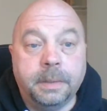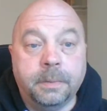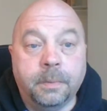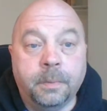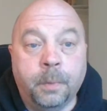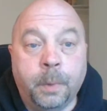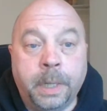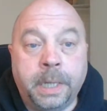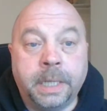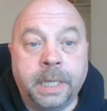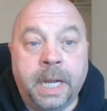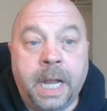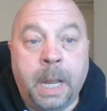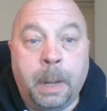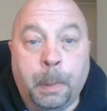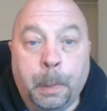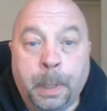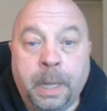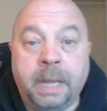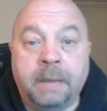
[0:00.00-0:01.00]
In week
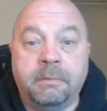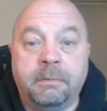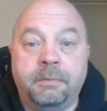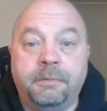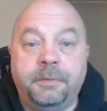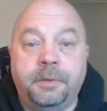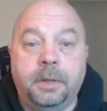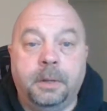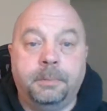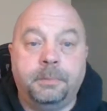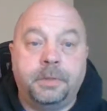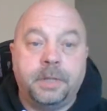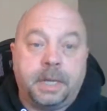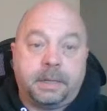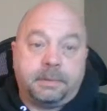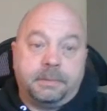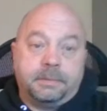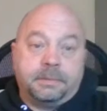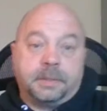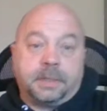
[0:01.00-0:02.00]
nine, we have a few
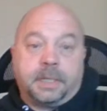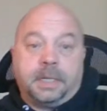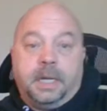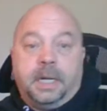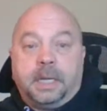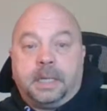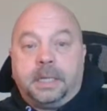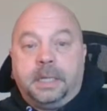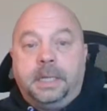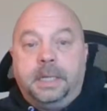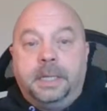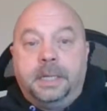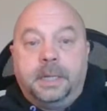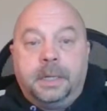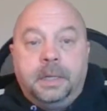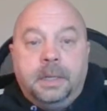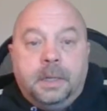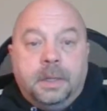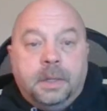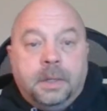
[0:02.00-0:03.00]
objectives to conquer
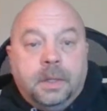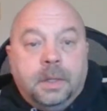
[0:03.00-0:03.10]
here.